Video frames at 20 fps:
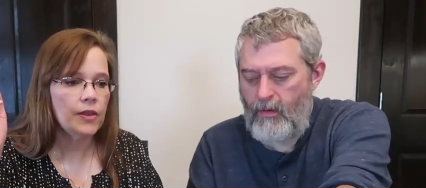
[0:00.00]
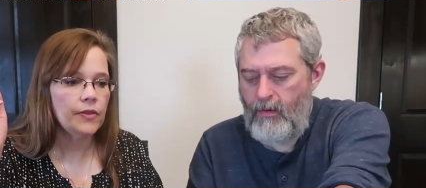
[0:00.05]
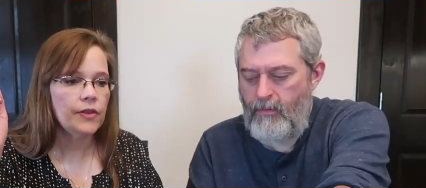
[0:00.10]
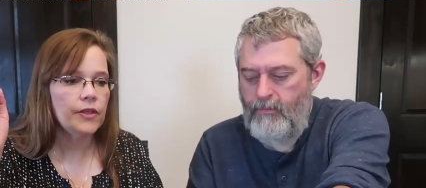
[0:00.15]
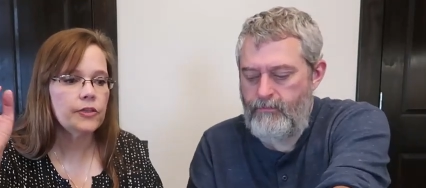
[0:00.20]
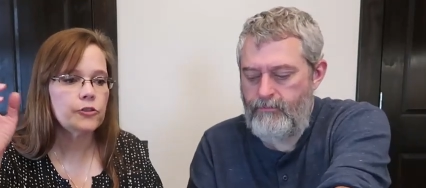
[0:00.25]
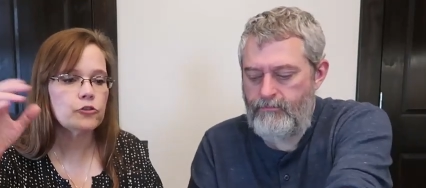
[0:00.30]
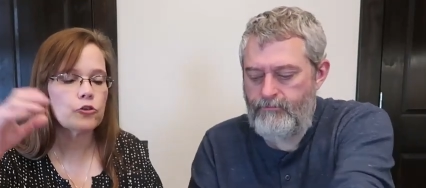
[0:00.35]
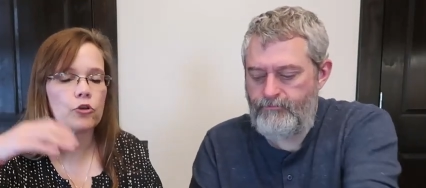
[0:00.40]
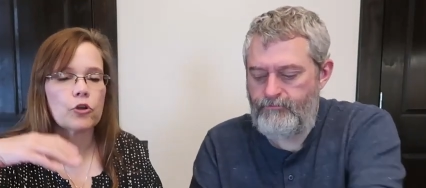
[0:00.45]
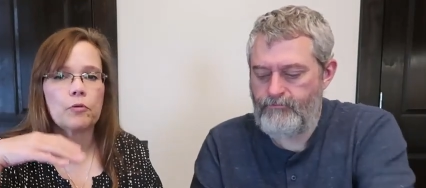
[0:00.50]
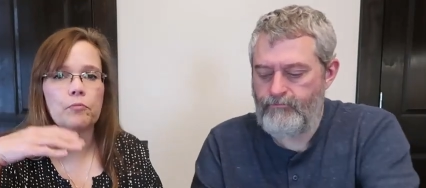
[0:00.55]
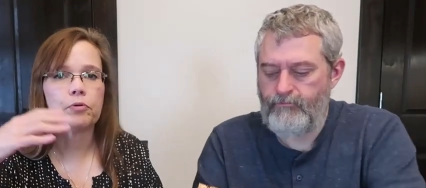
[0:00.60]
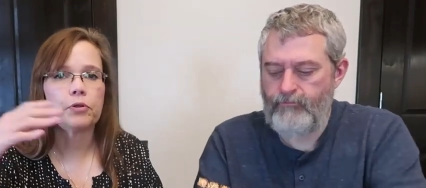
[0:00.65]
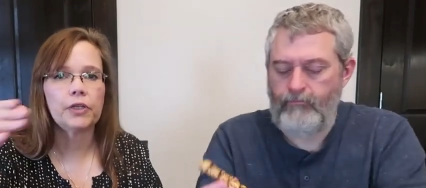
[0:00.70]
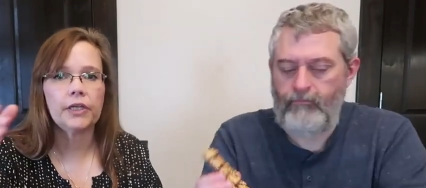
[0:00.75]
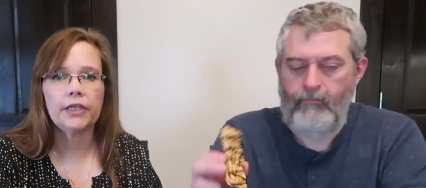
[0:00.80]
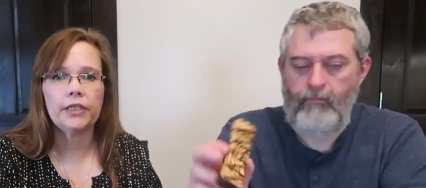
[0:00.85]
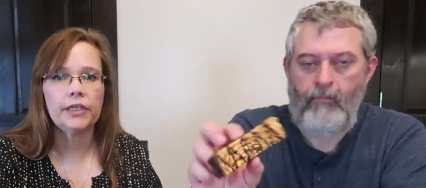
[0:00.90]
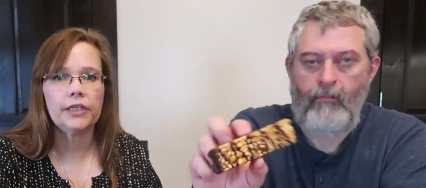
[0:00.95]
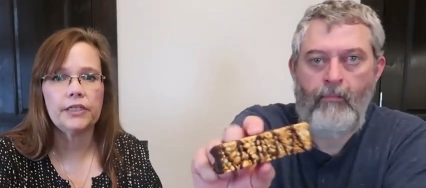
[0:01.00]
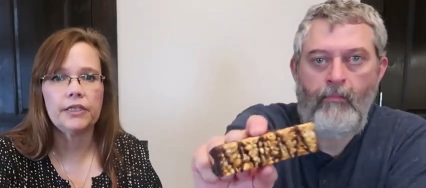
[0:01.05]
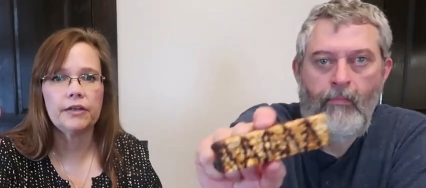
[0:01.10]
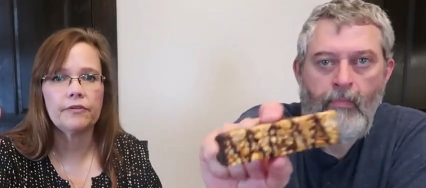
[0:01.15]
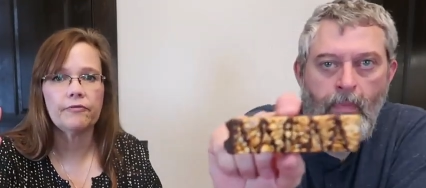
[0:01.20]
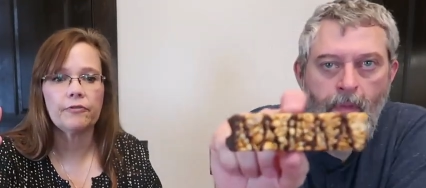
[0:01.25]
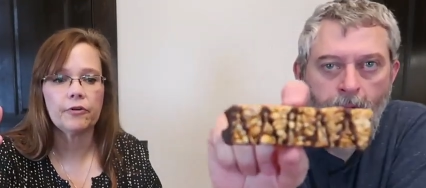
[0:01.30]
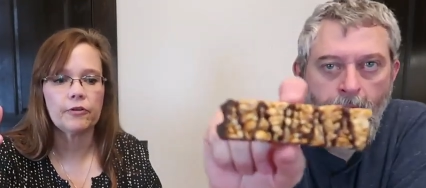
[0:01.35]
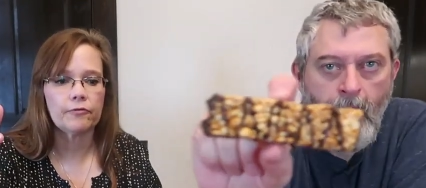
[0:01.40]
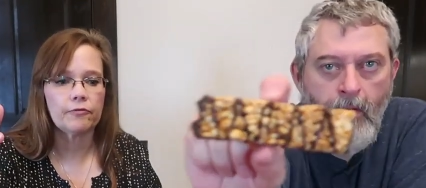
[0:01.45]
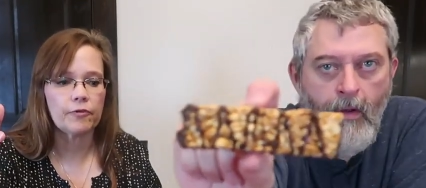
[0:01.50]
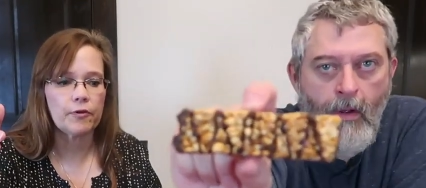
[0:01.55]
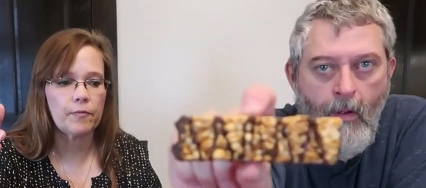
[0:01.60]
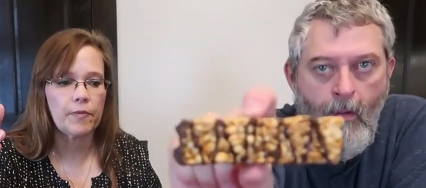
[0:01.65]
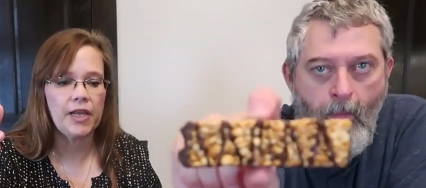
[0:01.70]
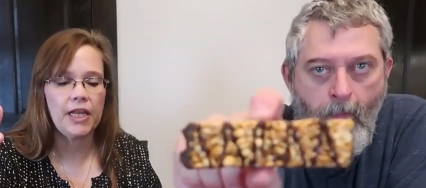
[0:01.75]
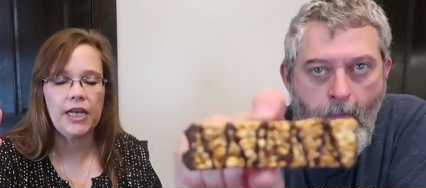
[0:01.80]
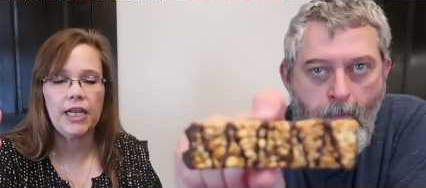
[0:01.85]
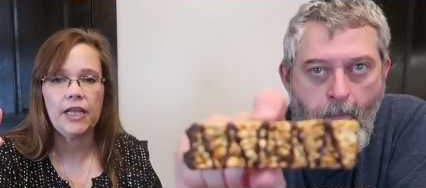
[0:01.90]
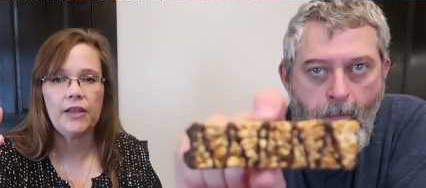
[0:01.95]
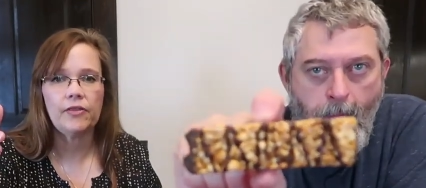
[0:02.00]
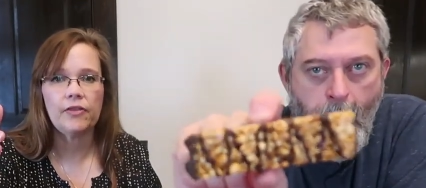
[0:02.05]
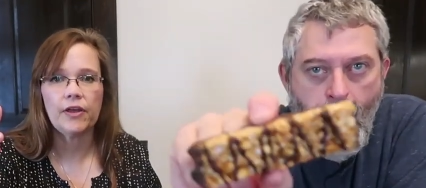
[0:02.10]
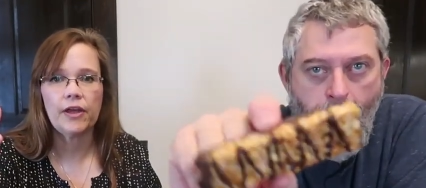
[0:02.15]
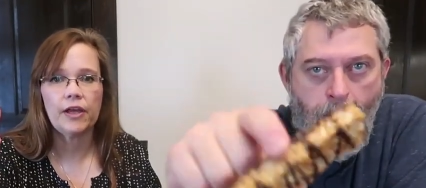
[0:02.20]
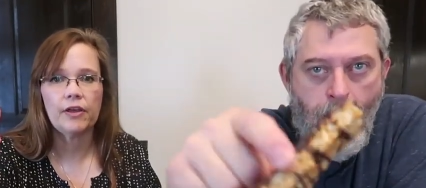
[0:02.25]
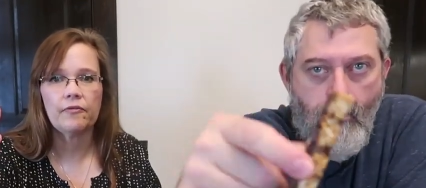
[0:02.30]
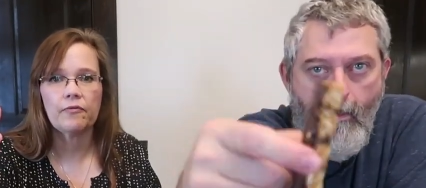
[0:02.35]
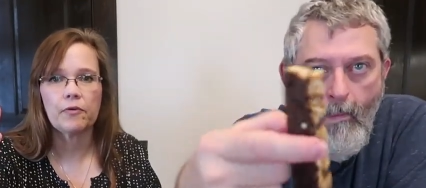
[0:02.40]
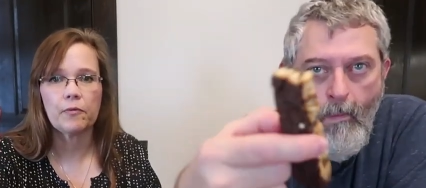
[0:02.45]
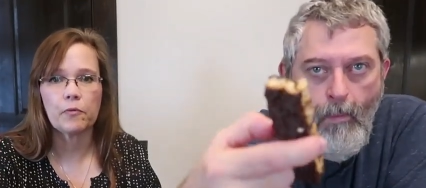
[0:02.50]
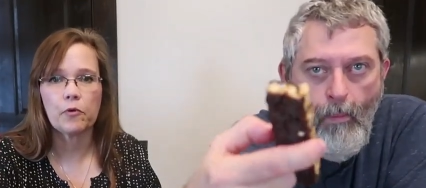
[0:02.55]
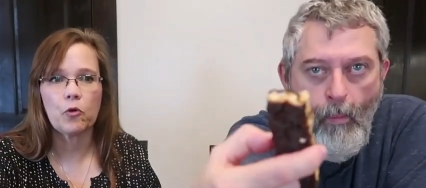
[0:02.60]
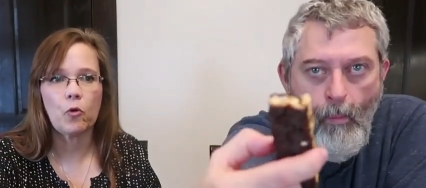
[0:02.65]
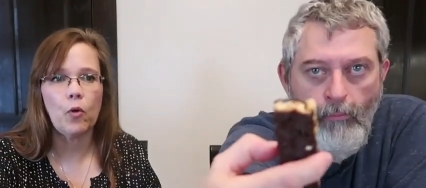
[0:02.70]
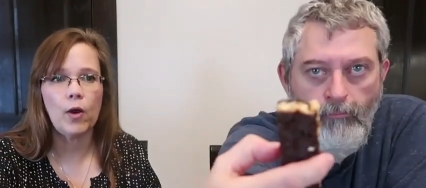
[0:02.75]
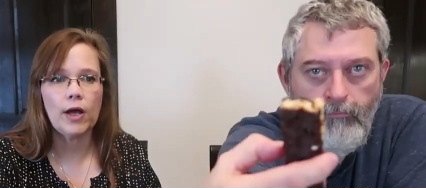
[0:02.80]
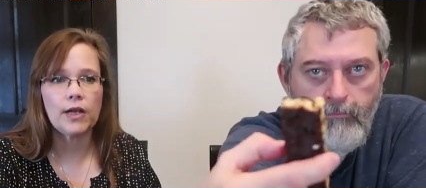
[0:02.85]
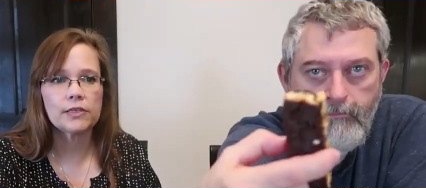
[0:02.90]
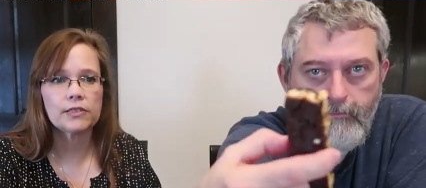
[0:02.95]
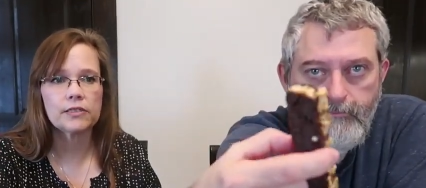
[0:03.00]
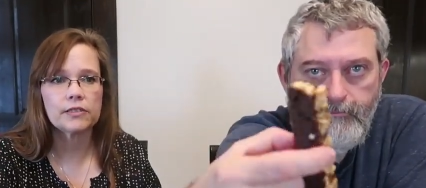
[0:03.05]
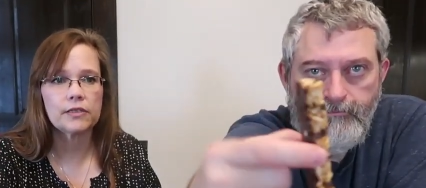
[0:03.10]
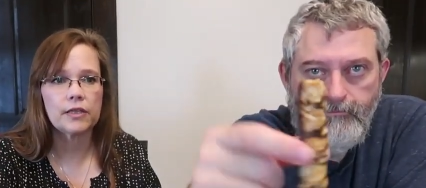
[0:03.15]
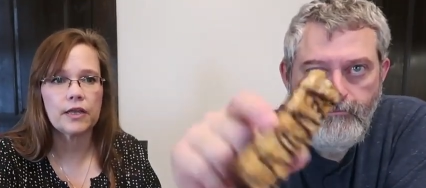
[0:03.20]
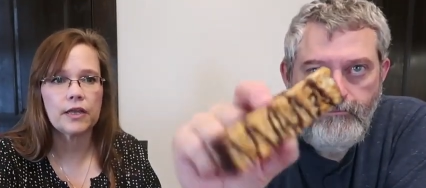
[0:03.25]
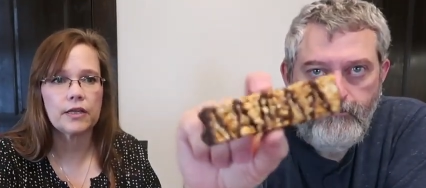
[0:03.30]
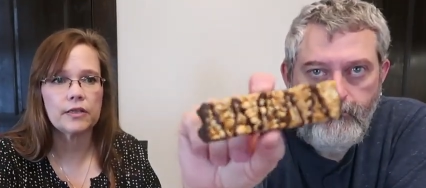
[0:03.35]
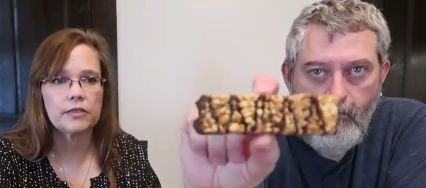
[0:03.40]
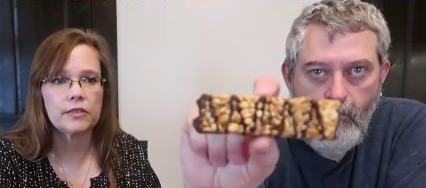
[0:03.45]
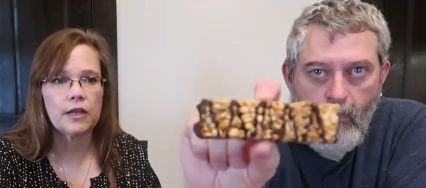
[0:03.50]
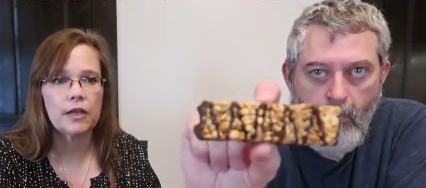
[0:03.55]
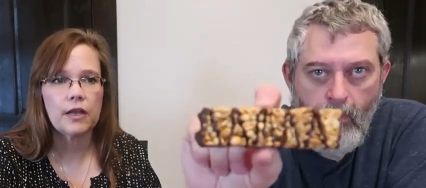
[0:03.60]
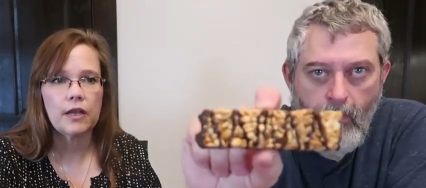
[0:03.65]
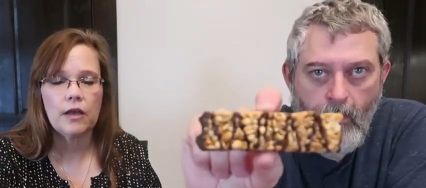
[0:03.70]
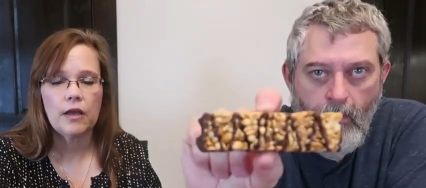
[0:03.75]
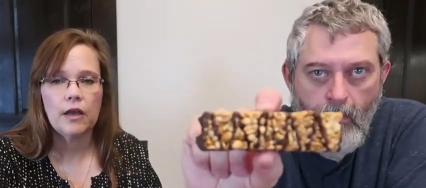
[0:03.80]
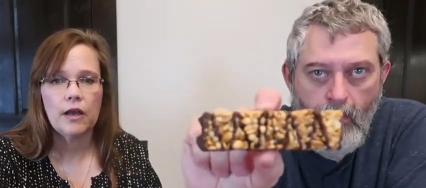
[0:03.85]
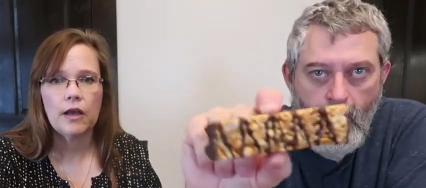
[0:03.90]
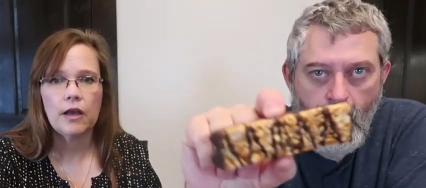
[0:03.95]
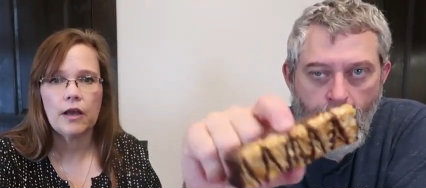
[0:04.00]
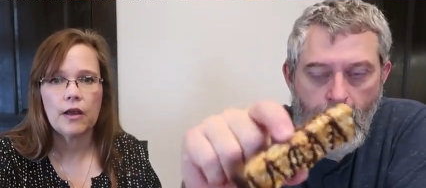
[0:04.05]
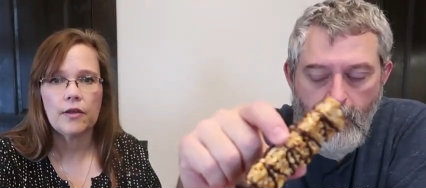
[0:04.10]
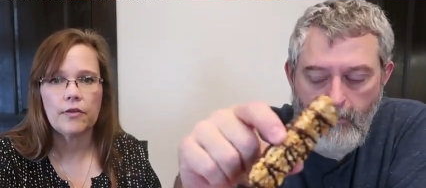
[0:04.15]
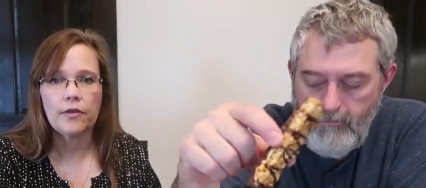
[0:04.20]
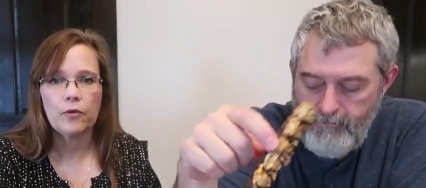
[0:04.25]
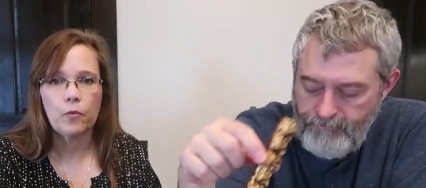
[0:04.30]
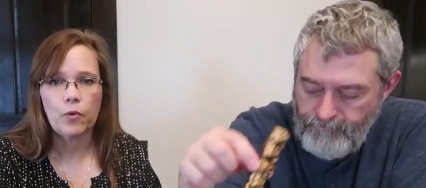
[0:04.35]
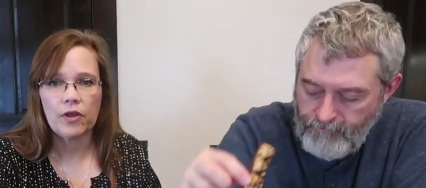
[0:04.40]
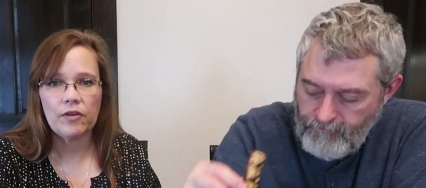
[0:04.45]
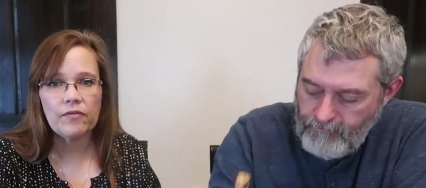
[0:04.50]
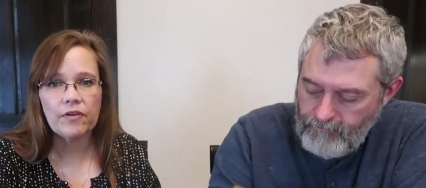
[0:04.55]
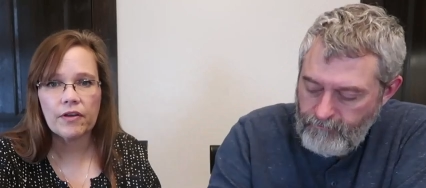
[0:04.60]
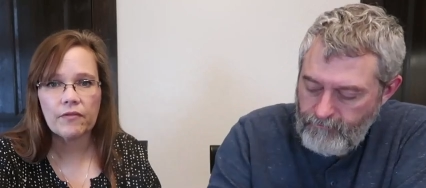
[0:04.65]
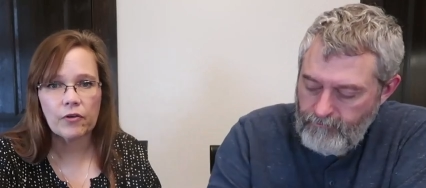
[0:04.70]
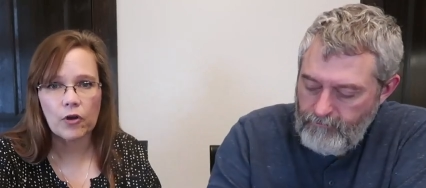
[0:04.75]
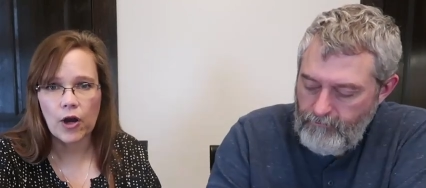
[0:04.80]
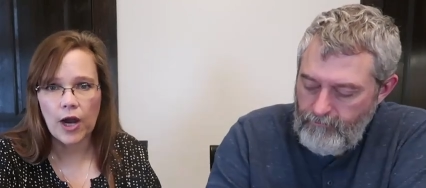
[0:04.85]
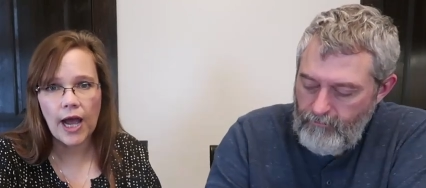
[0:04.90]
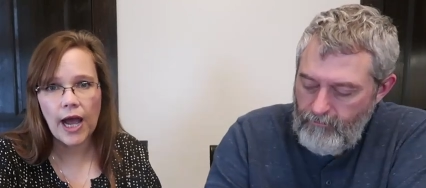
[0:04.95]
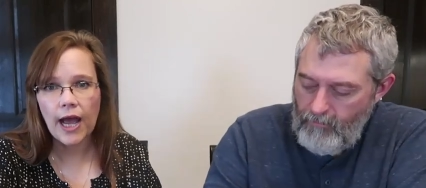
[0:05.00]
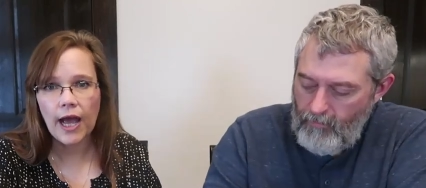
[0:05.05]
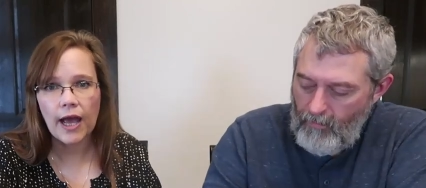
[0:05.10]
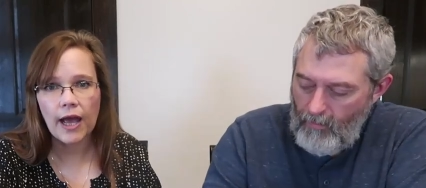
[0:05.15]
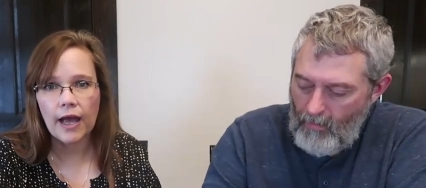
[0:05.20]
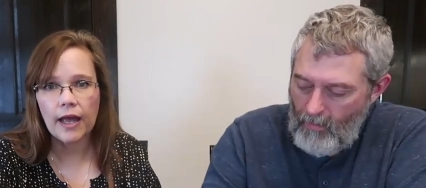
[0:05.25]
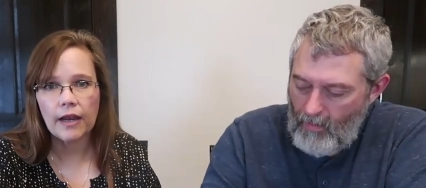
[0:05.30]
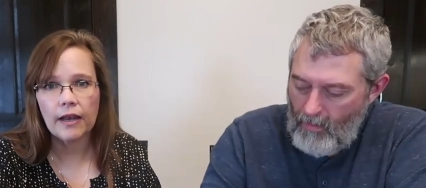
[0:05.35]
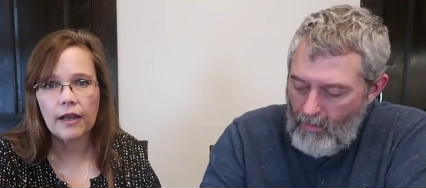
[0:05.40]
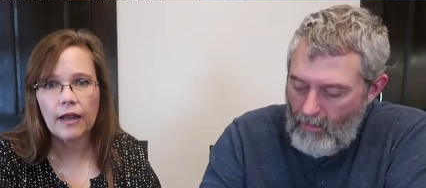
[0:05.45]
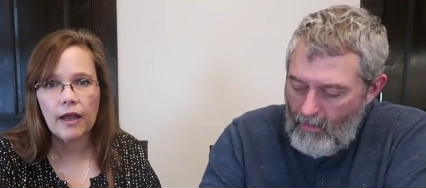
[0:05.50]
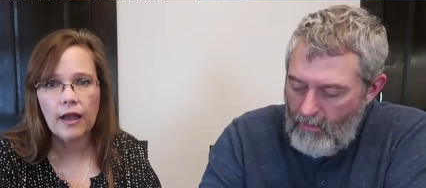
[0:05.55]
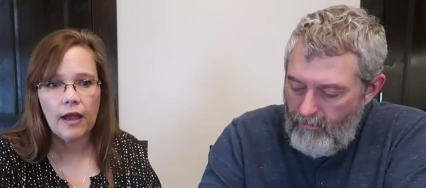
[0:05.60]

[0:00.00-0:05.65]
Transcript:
Speaker 1: these are completely different from anything from Quest that, uh, that we've ever had.